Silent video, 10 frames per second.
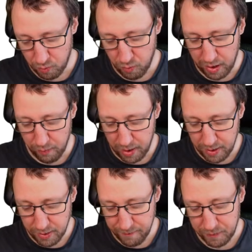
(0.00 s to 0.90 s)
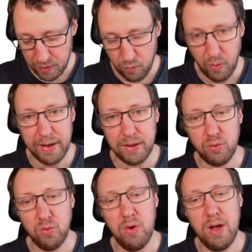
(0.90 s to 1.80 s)
Y1,
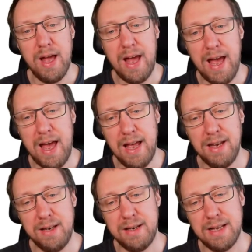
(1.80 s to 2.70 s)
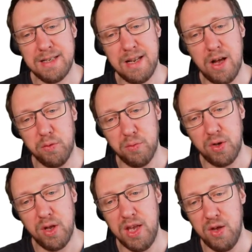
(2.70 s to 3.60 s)
Y2, and it has an output
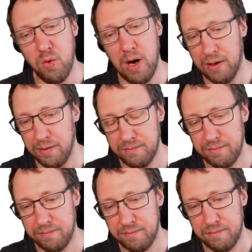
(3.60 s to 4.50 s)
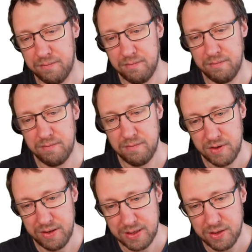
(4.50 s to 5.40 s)
U1.
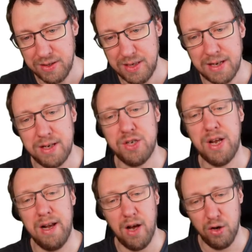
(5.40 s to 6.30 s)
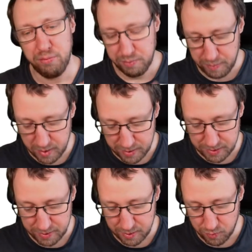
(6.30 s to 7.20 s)
It's considered a channel output because it's
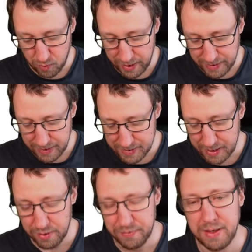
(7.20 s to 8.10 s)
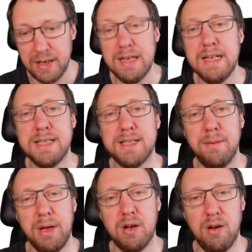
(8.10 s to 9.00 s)
on the right hand side of the
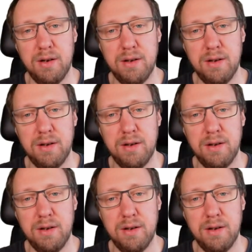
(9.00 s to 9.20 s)
semicolon.